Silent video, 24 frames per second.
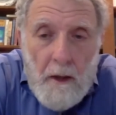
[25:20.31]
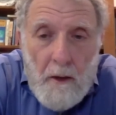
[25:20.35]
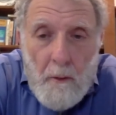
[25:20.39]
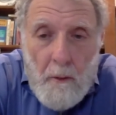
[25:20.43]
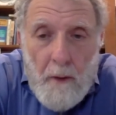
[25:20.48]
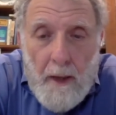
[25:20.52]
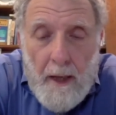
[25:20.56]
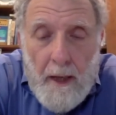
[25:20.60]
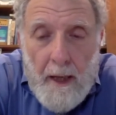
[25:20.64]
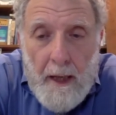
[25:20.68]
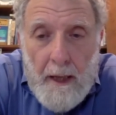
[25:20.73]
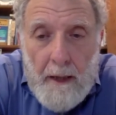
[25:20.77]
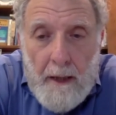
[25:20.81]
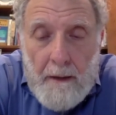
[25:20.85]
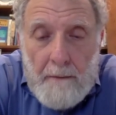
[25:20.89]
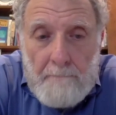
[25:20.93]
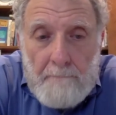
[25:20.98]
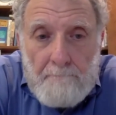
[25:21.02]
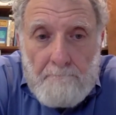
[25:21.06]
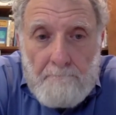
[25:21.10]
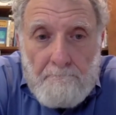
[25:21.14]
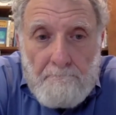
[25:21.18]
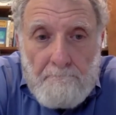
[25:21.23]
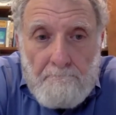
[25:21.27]
You had
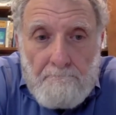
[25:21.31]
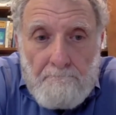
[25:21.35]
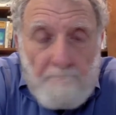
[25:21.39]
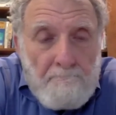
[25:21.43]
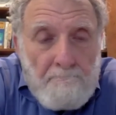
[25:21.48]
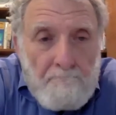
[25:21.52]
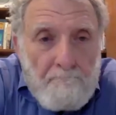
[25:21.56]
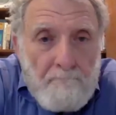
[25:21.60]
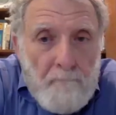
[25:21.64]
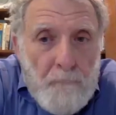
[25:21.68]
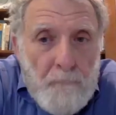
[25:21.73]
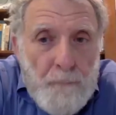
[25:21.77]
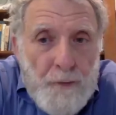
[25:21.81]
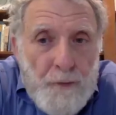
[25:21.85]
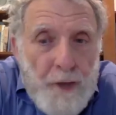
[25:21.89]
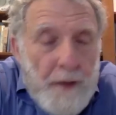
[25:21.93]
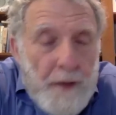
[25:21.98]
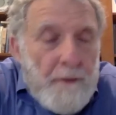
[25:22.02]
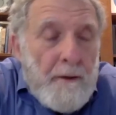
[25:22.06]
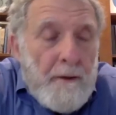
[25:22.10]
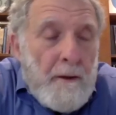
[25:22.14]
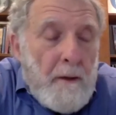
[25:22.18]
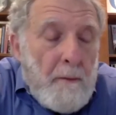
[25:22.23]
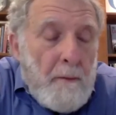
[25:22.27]
a
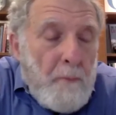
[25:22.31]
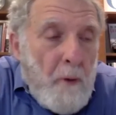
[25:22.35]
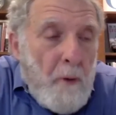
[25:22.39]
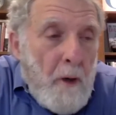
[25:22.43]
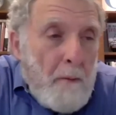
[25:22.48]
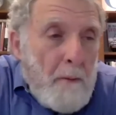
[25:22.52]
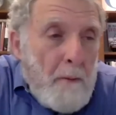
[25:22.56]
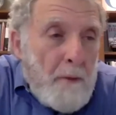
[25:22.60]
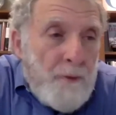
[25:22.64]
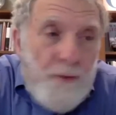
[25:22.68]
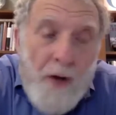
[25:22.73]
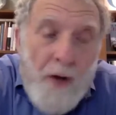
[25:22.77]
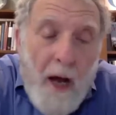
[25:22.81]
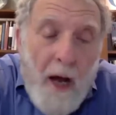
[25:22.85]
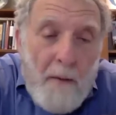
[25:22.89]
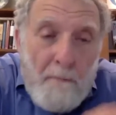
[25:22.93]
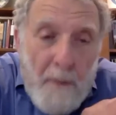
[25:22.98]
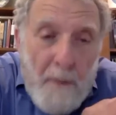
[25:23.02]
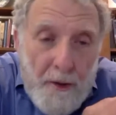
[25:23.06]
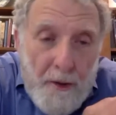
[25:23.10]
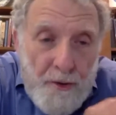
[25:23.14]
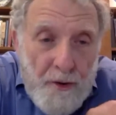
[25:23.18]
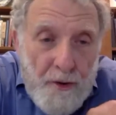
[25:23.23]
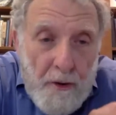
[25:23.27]
Justice Department,
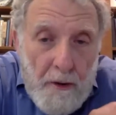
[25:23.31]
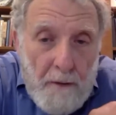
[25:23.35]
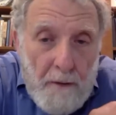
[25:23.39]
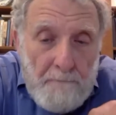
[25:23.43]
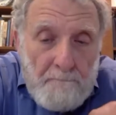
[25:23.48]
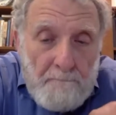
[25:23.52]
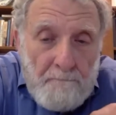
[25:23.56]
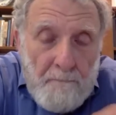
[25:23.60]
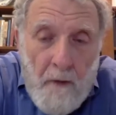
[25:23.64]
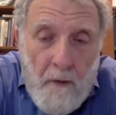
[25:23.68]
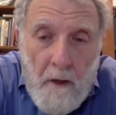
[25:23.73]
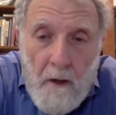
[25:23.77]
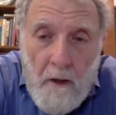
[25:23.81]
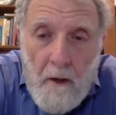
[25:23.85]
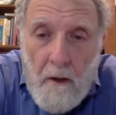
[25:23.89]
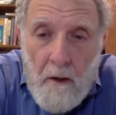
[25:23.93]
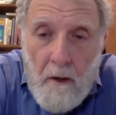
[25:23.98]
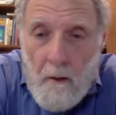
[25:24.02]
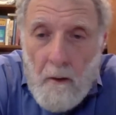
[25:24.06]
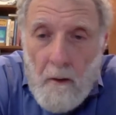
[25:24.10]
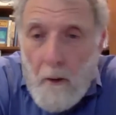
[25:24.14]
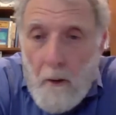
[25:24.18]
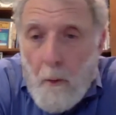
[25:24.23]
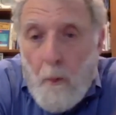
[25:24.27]
John Mitchell,
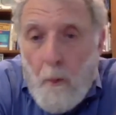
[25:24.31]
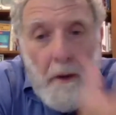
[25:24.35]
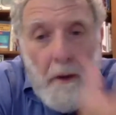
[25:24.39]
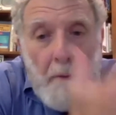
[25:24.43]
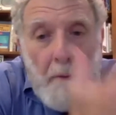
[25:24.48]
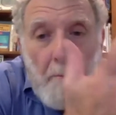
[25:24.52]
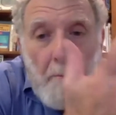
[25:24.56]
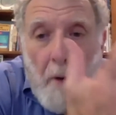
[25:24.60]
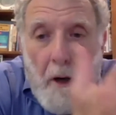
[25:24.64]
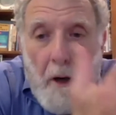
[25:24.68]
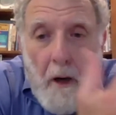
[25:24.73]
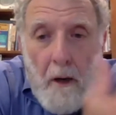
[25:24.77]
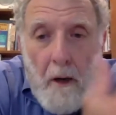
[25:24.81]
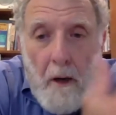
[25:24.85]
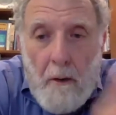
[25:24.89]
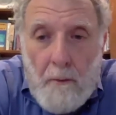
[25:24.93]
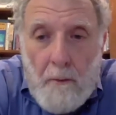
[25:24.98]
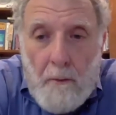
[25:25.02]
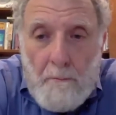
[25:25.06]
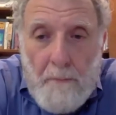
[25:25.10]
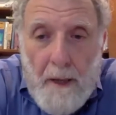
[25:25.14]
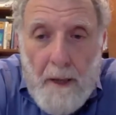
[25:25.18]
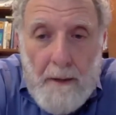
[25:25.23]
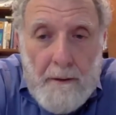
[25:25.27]
or William
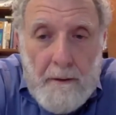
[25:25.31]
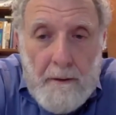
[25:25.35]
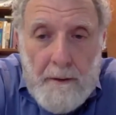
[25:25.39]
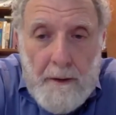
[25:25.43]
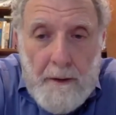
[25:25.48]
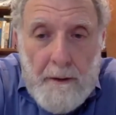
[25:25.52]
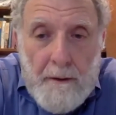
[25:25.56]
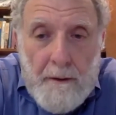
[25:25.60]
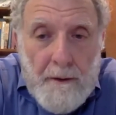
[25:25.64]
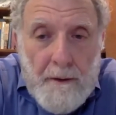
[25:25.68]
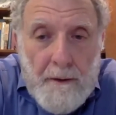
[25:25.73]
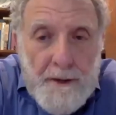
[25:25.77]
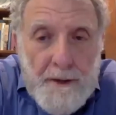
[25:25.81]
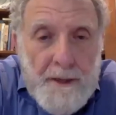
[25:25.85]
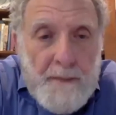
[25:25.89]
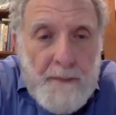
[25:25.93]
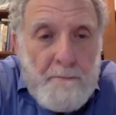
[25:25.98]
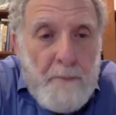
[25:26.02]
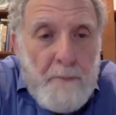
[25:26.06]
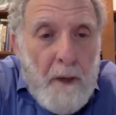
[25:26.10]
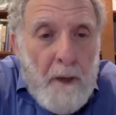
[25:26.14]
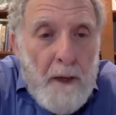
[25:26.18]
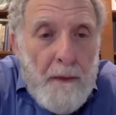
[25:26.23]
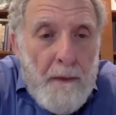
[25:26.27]
Barr, who basically
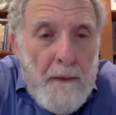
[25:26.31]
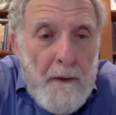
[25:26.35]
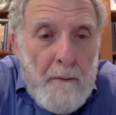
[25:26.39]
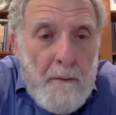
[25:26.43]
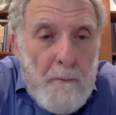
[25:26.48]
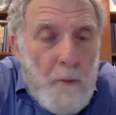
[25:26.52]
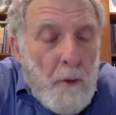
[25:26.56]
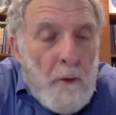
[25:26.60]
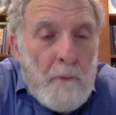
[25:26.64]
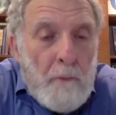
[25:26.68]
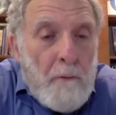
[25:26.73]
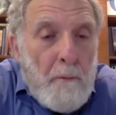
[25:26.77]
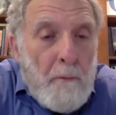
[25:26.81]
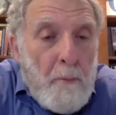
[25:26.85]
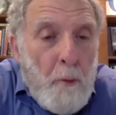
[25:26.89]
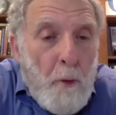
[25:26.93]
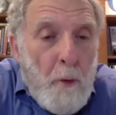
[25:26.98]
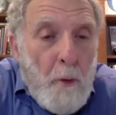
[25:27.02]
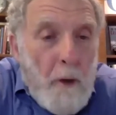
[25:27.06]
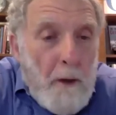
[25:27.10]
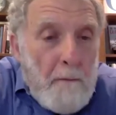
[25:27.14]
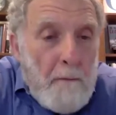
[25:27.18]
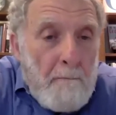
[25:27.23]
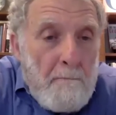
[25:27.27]
spun the Mueller
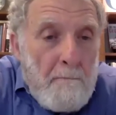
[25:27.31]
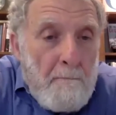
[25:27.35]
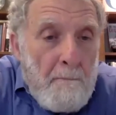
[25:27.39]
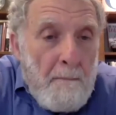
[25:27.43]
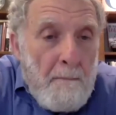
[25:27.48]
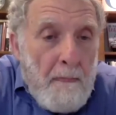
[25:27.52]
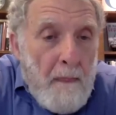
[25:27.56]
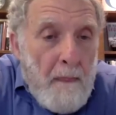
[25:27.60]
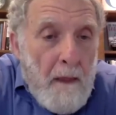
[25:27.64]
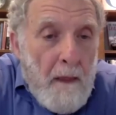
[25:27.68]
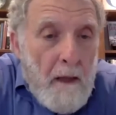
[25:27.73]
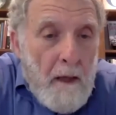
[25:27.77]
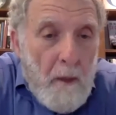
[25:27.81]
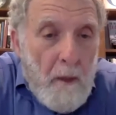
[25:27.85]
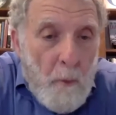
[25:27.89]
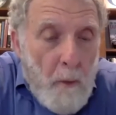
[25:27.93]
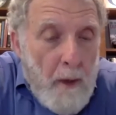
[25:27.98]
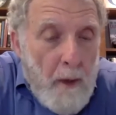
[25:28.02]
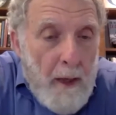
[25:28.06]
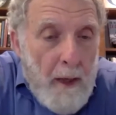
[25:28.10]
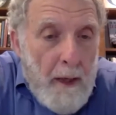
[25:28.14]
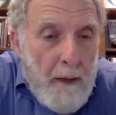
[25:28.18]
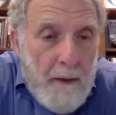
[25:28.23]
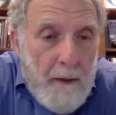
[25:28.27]
report
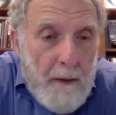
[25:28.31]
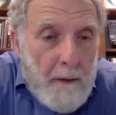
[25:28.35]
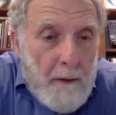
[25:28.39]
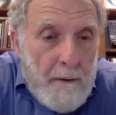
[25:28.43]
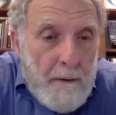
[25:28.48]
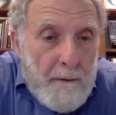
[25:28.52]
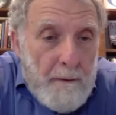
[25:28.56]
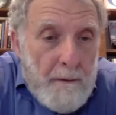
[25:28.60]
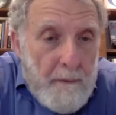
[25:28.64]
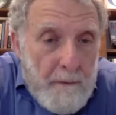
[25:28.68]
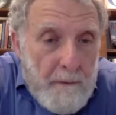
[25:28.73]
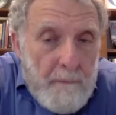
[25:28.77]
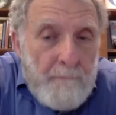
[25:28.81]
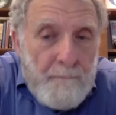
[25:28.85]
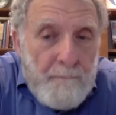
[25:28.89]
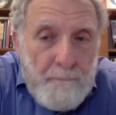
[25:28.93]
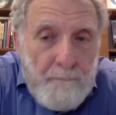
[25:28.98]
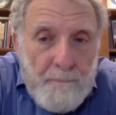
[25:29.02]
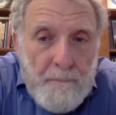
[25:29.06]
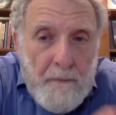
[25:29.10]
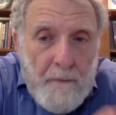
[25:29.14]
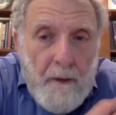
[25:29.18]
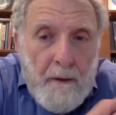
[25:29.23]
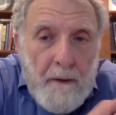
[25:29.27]
in a way that
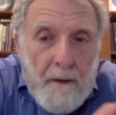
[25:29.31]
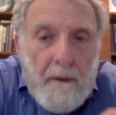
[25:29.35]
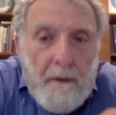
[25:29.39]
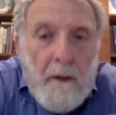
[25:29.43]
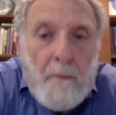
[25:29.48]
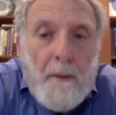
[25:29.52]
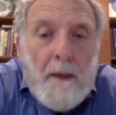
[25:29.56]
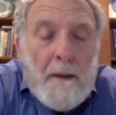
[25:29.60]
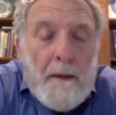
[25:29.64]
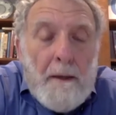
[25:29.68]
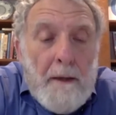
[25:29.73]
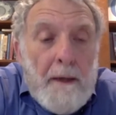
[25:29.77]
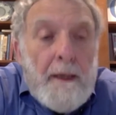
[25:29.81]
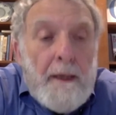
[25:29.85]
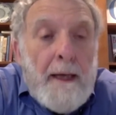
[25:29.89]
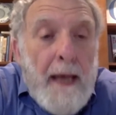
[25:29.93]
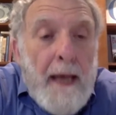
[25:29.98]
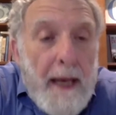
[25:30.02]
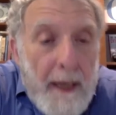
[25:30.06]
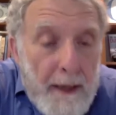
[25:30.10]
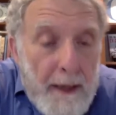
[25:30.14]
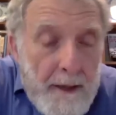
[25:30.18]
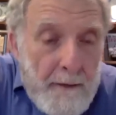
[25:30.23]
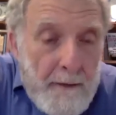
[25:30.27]
is still being
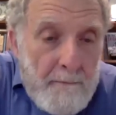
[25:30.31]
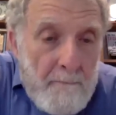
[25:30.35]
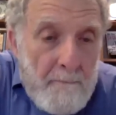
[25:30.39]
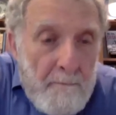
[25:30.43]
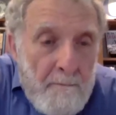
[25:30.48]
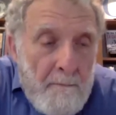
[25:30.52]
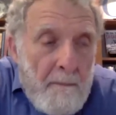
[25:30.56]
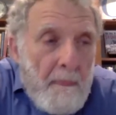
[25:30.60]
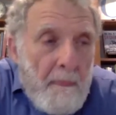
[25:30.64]
litigated.